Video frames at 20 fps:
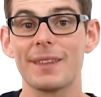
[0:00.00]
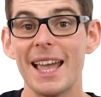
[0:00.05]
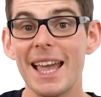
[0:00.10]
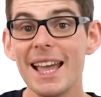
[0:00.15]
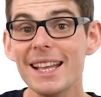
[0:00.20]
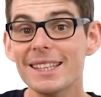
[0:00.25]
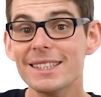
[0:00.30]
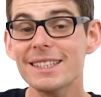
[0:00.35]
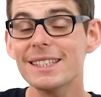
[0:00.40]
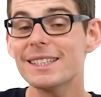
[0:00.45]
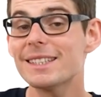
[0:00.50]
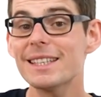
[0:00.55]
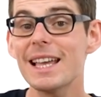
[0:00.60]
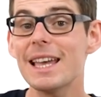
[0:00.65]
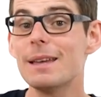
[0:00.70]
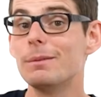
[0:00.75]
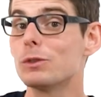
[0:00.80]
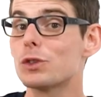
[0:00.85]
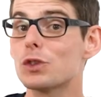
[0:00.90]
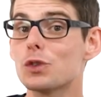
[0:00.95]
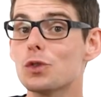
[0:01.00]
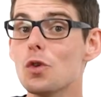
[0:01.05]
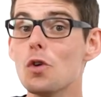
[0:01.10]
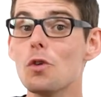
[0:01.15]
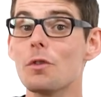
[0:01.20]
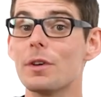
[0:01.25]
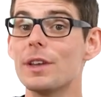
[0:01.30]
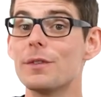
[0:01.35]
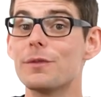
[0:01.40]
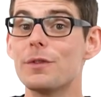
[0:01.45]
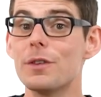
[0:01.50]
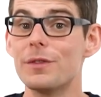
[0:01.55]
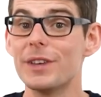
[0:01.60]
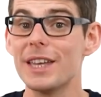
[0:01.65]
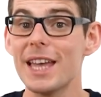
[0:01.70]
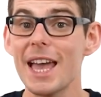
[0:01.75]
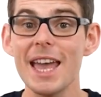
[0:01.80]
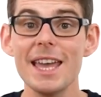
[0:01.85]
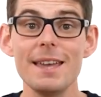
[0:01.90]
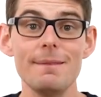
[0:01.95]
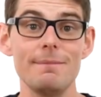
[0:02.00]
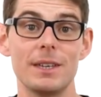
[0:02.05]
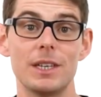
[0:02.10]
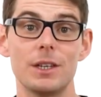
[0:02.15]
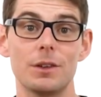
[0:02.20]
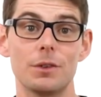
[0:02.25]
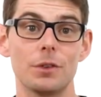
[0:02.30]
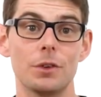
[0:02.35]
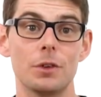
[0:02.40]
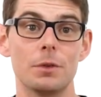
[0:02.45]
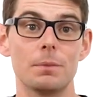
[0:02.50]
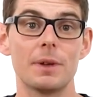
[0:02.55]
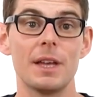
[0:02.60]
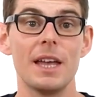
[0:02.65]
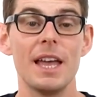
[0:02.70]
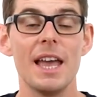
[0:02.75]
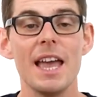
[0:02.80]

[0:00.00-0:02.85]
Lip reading: It's the same story for the amine group.